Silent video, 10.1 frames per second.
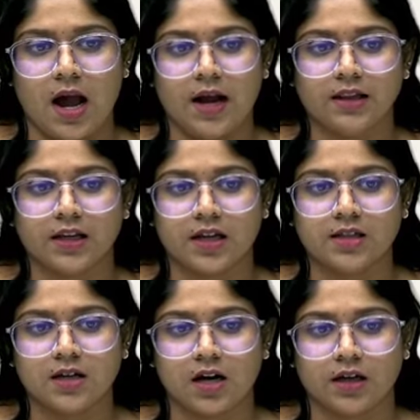And the
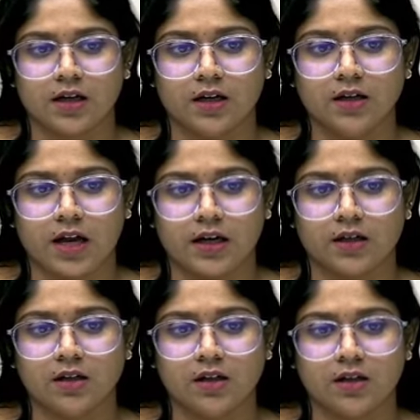next article,
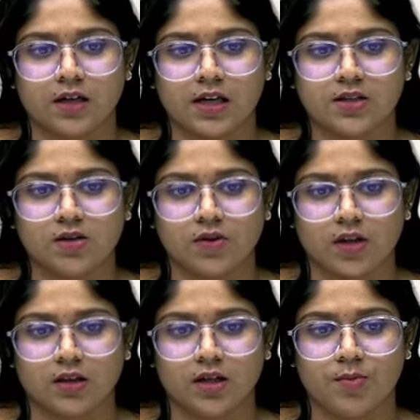titled "A Case of
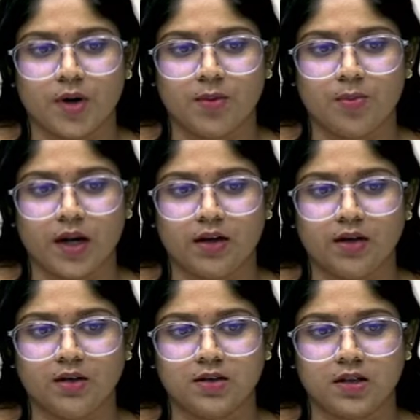Nothing But
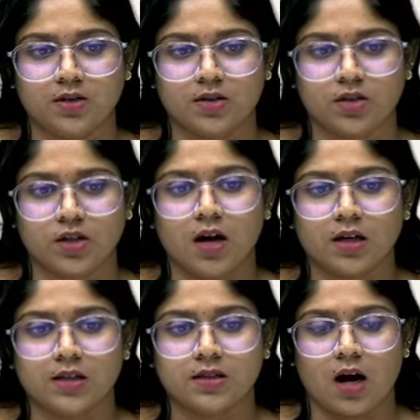Patent Censorship,"
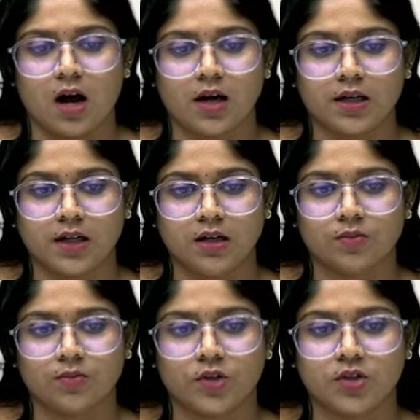is
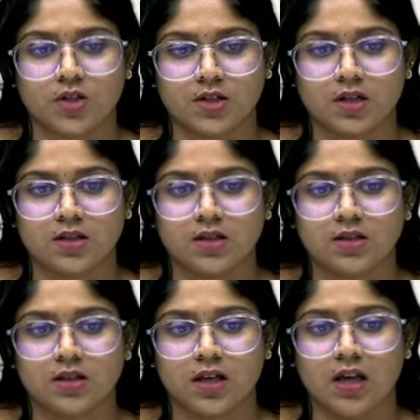article which
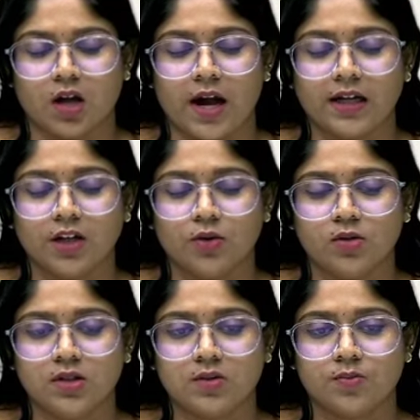discusses the IT
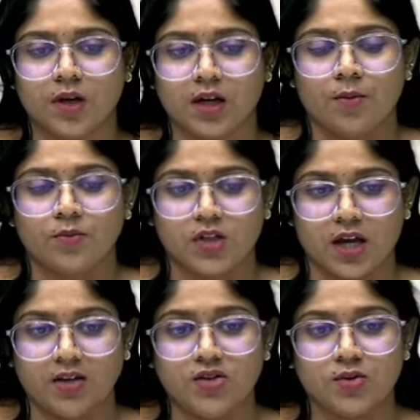rules being
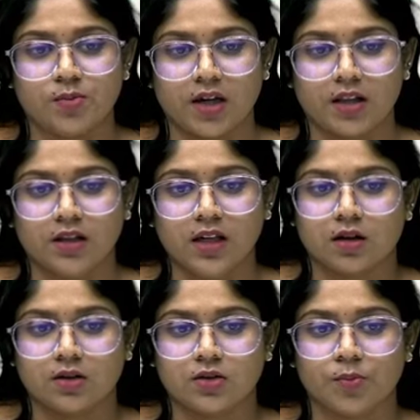changed by the
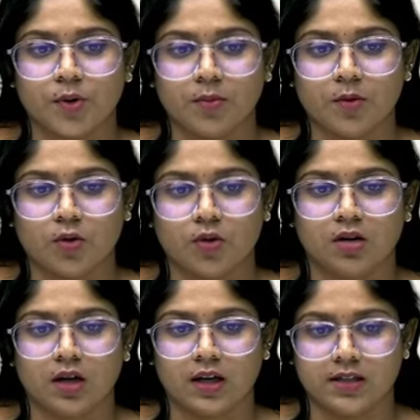Supreme
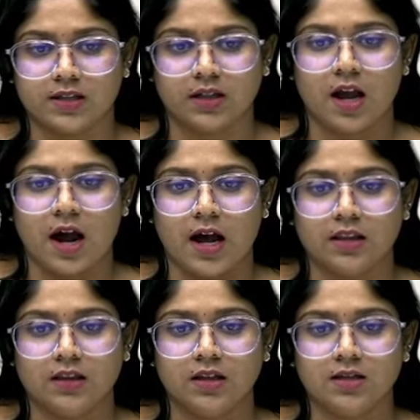Court recently.
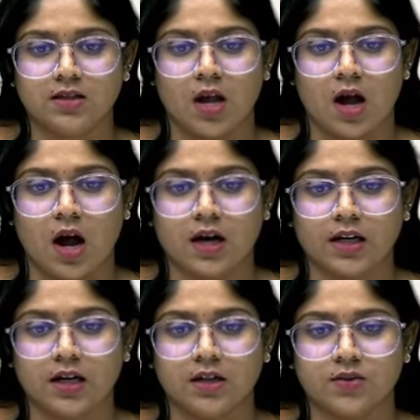And this
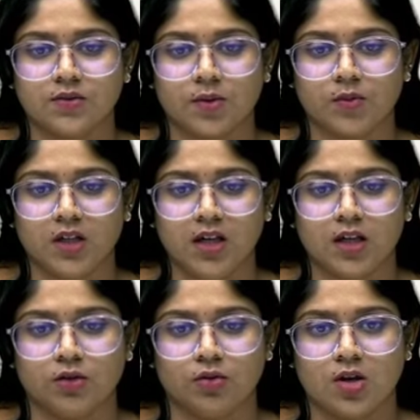article is from The
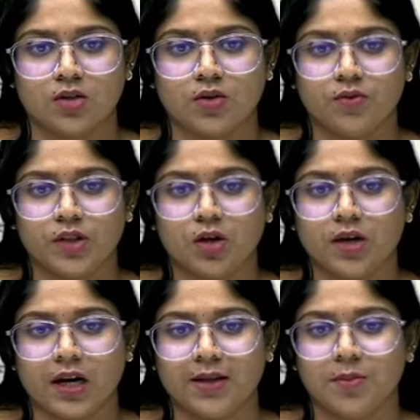Hindu. So
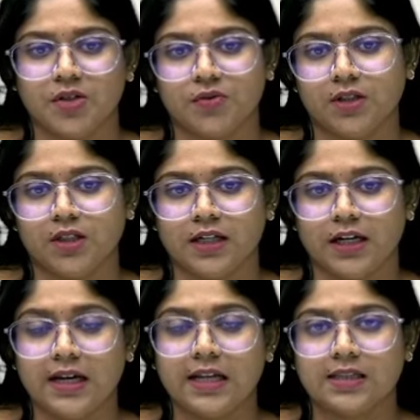without any much further
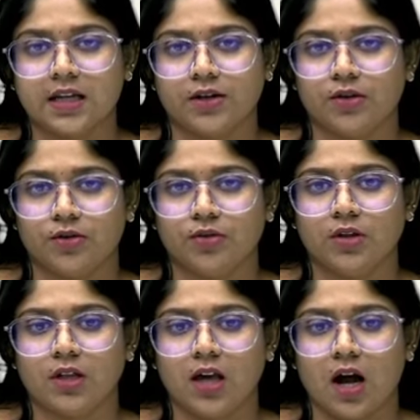delay, let's get into
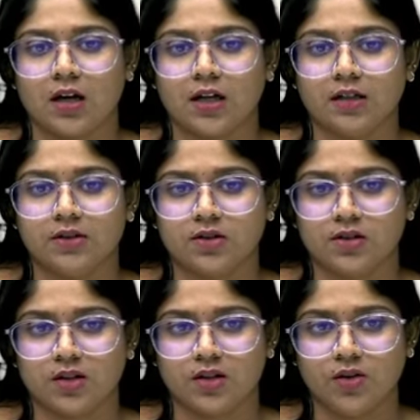the articles
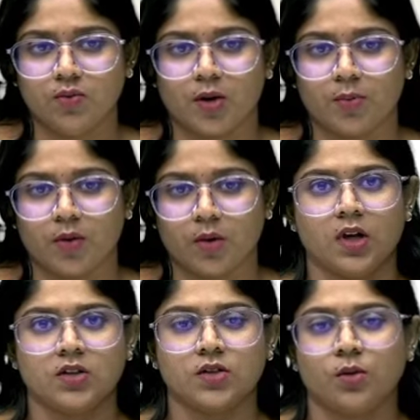discussion one by
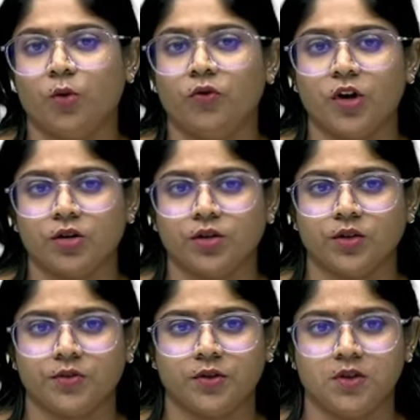one. So moving on
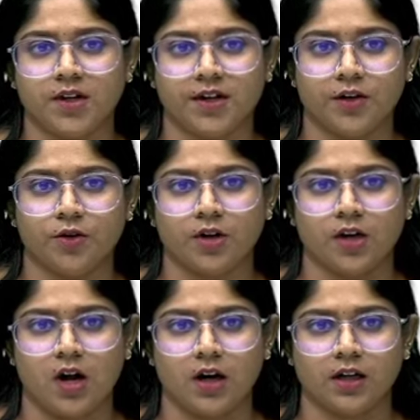to the first
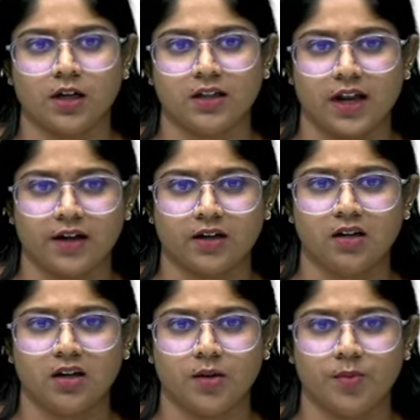editorial article,
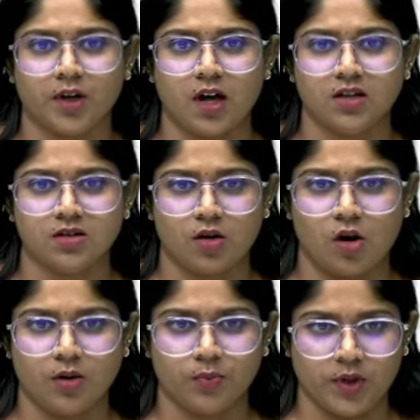titled "A Mirage
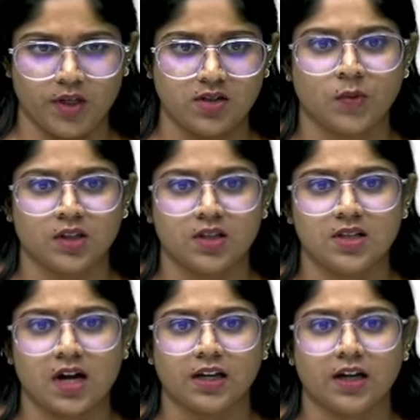Called Peace."
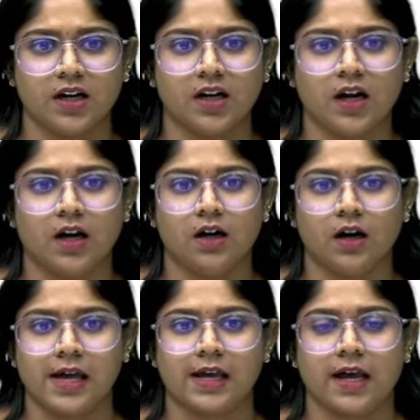This article
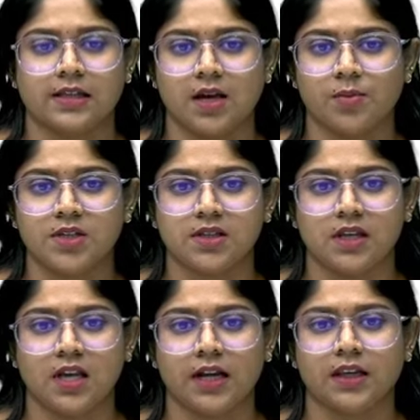examines
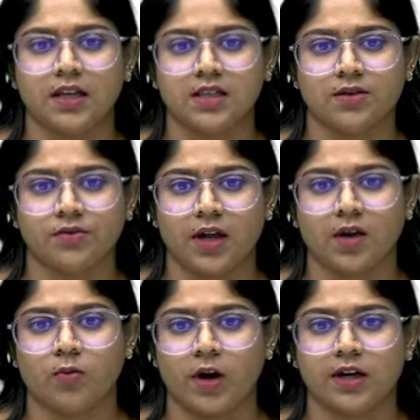the
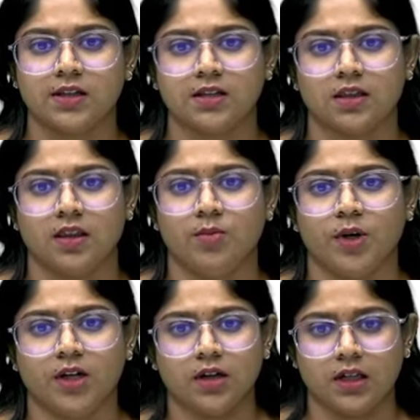intensifying violence in the
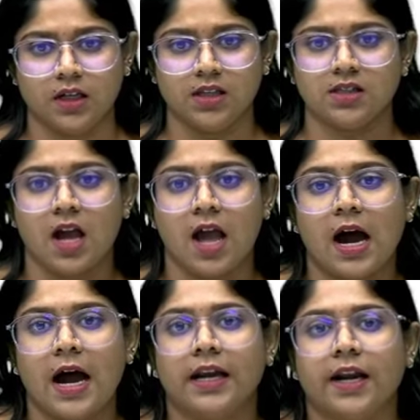Middle East,
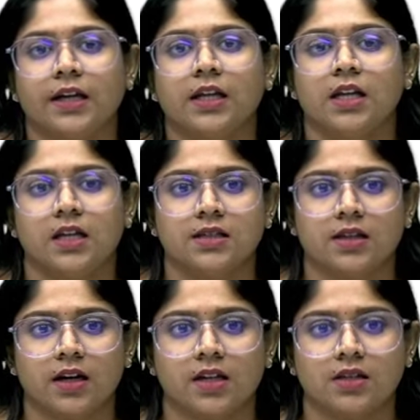highlighting
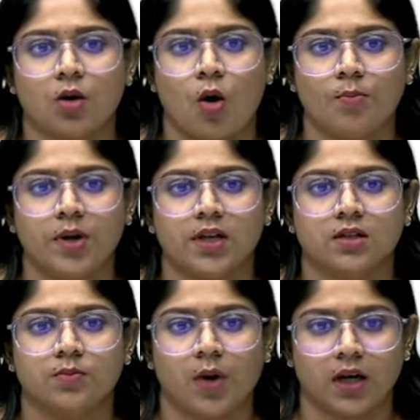Israel's
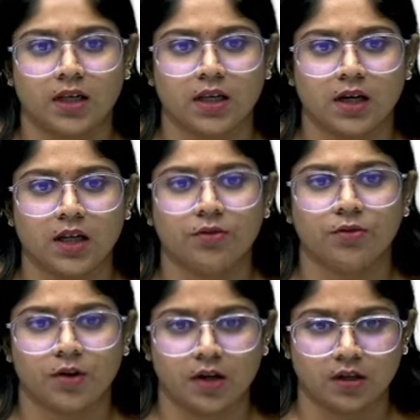complex
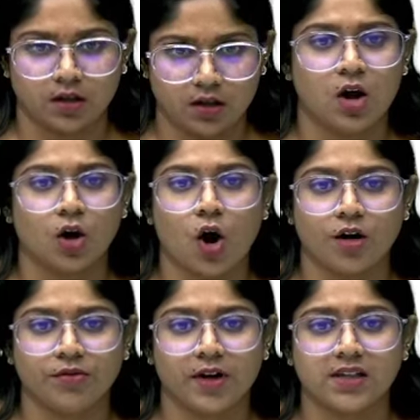multi-front
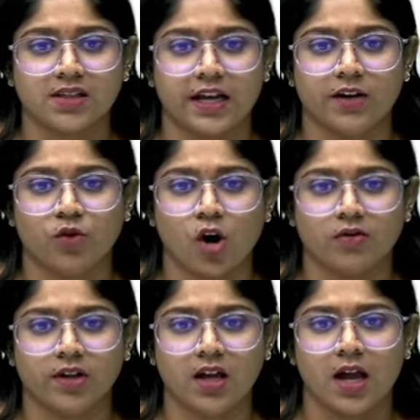conflicts
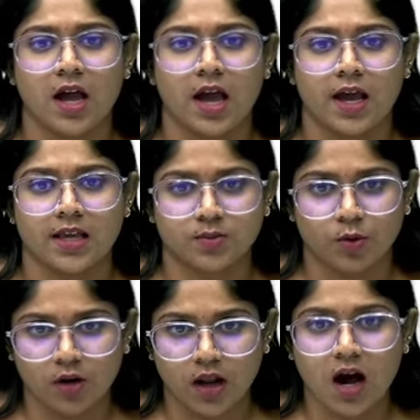involving
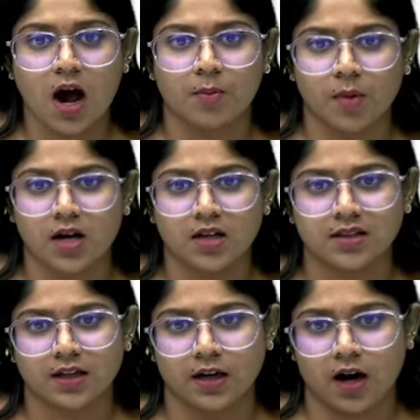Hezbollah, Hamas,
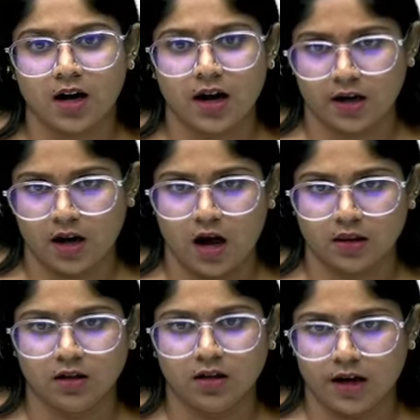Iran and
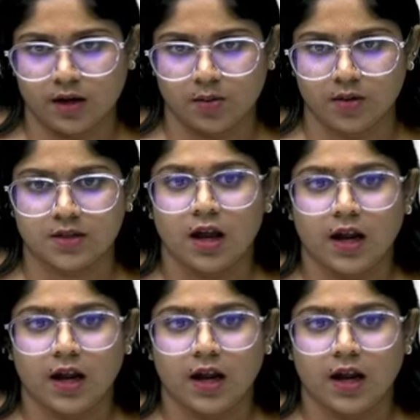other enemies.